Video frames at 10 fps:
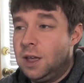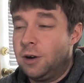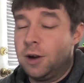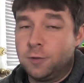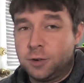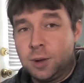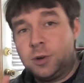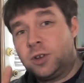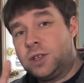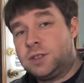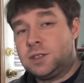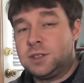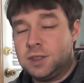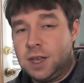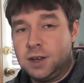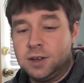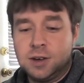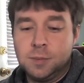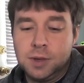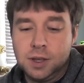However, I'm going to get to that
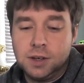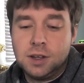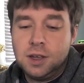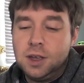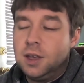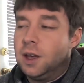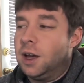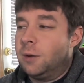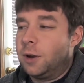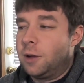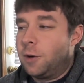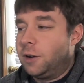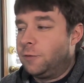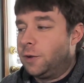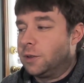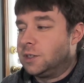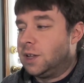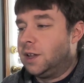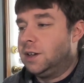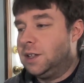in a bit. What I want to focus
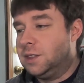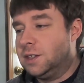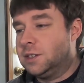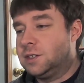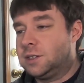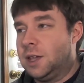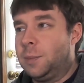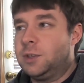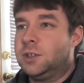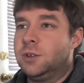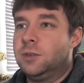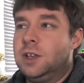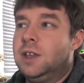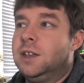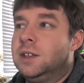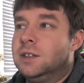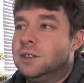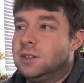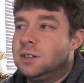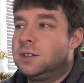on in this episode
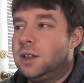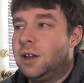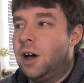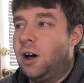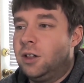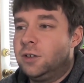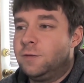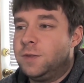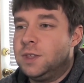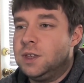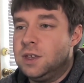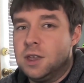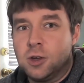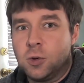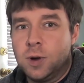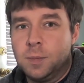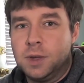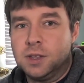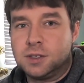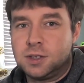is all of the
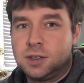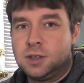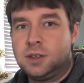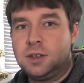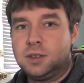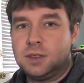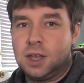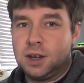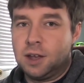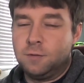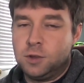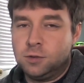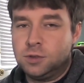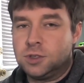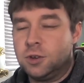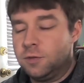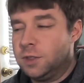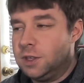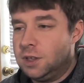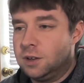equipment that I've used over
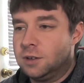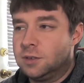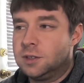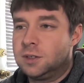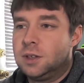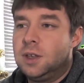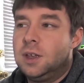the years.